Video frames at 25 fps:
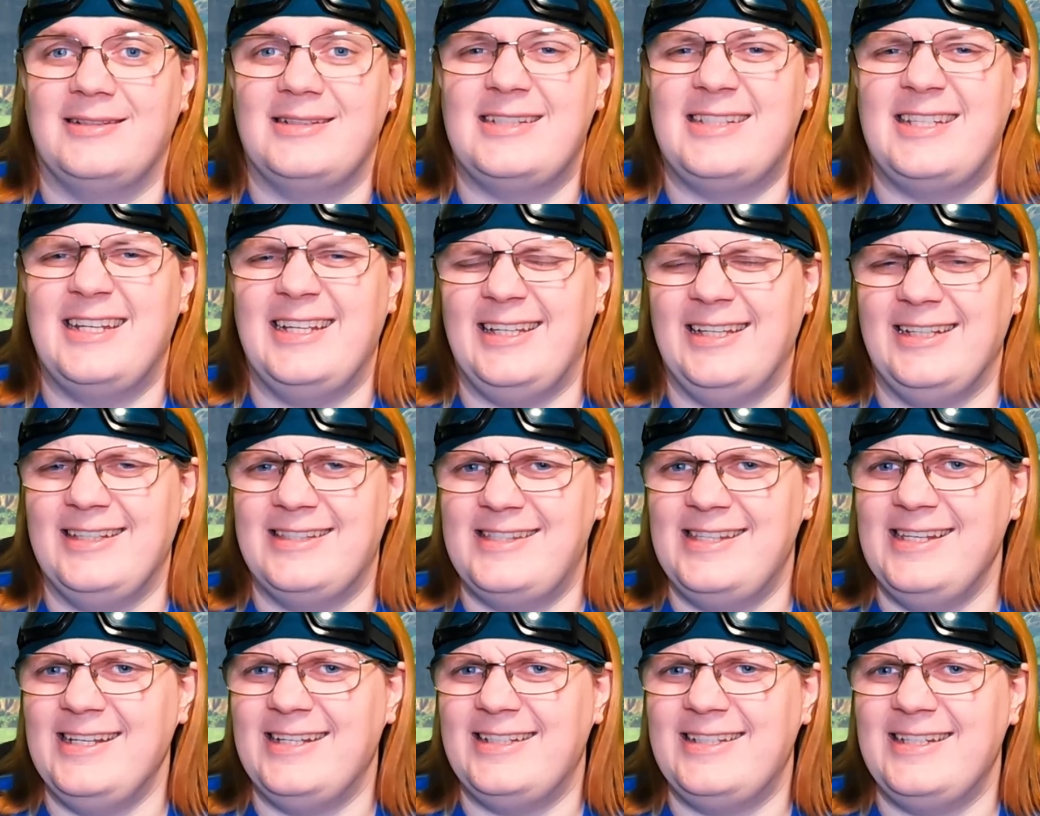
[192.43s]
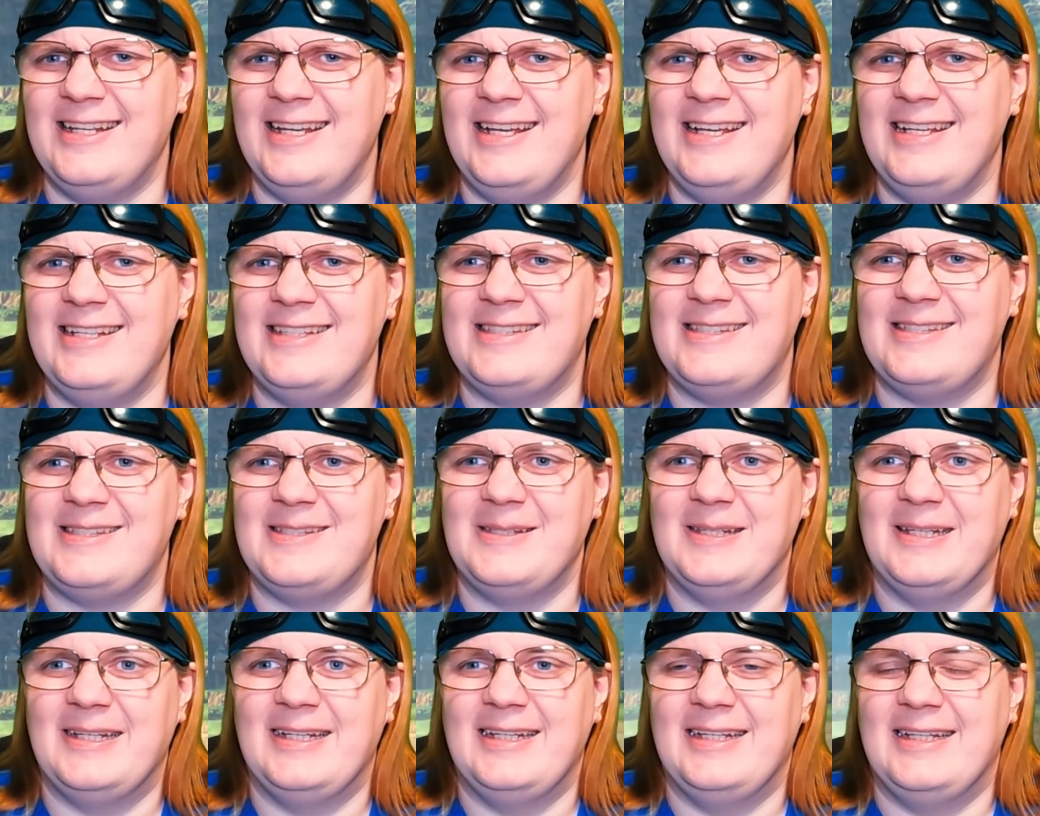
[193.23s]
Taking sick
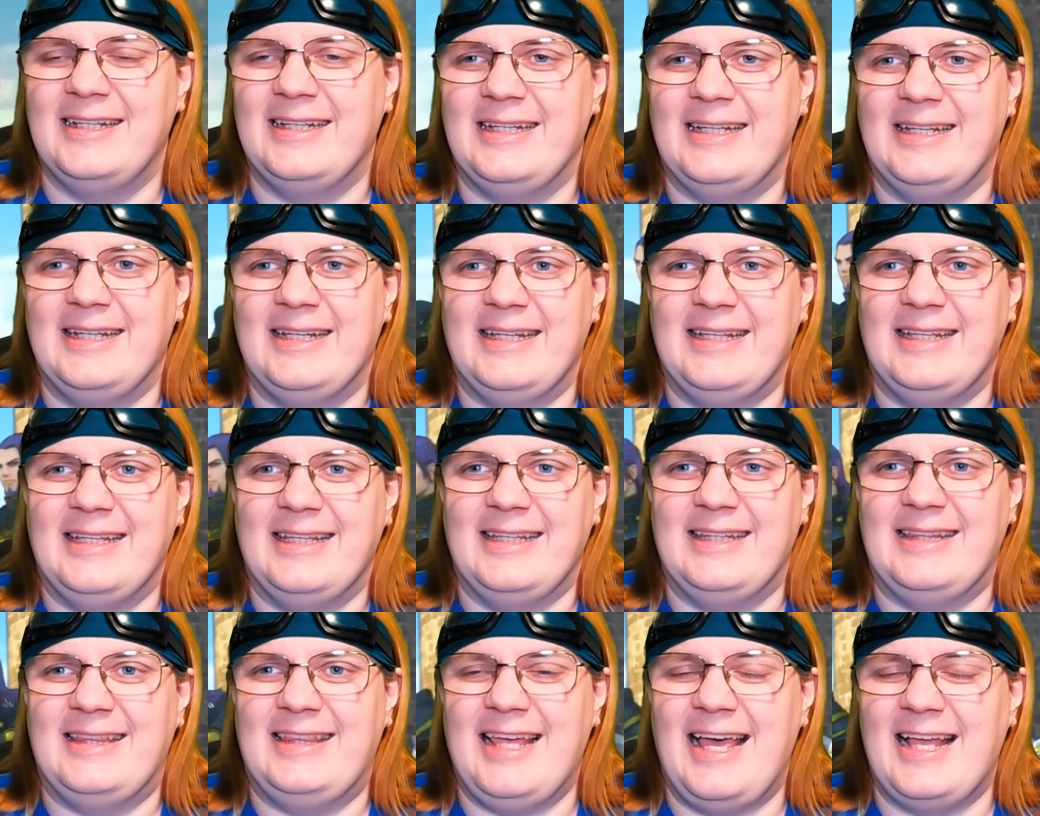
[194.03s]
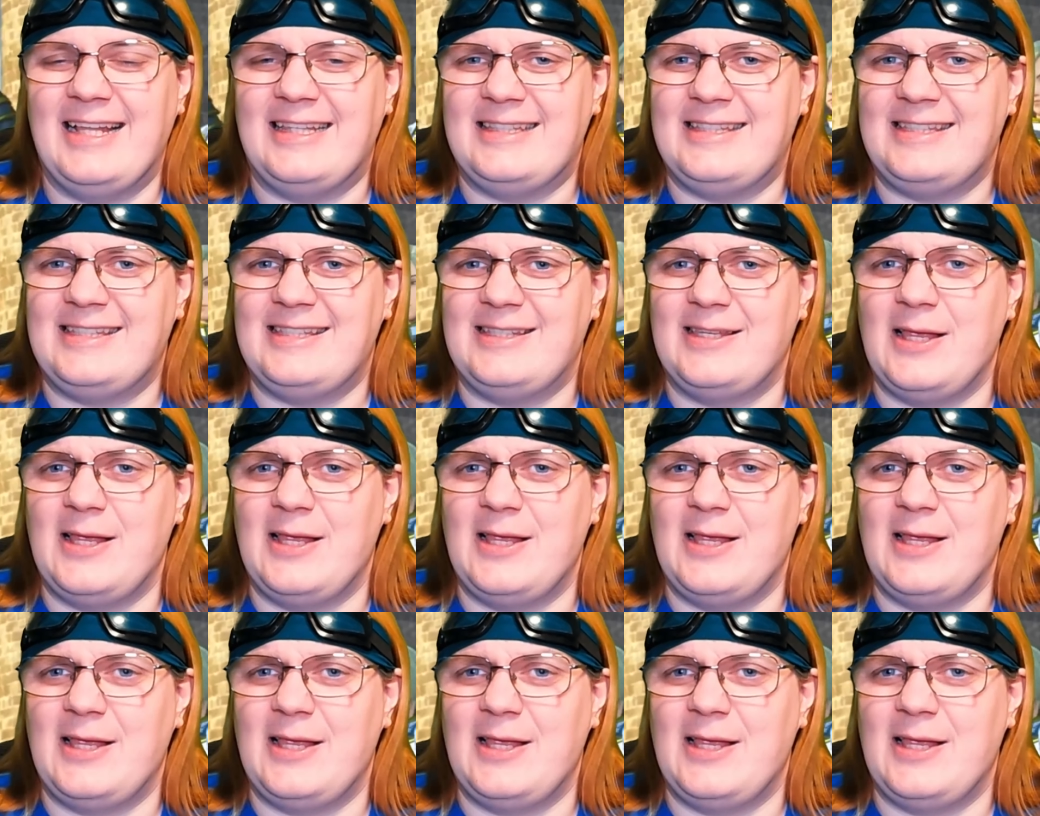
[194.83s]
days, that's